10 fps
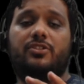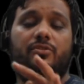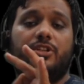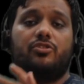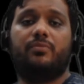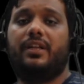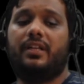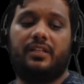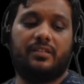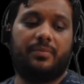you need to
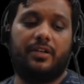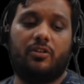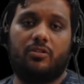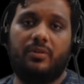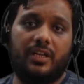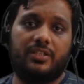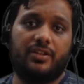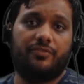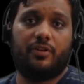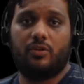maintain a separate documentation
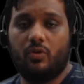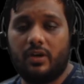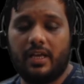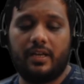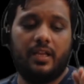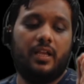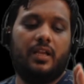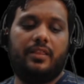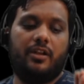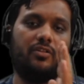for NOCLAR
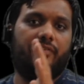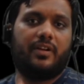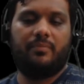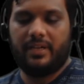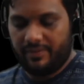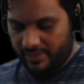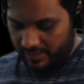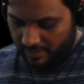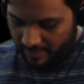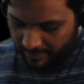that you have complied with the
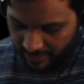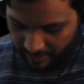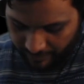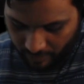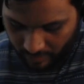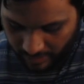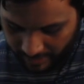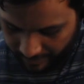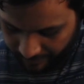requirements of NOCLAR.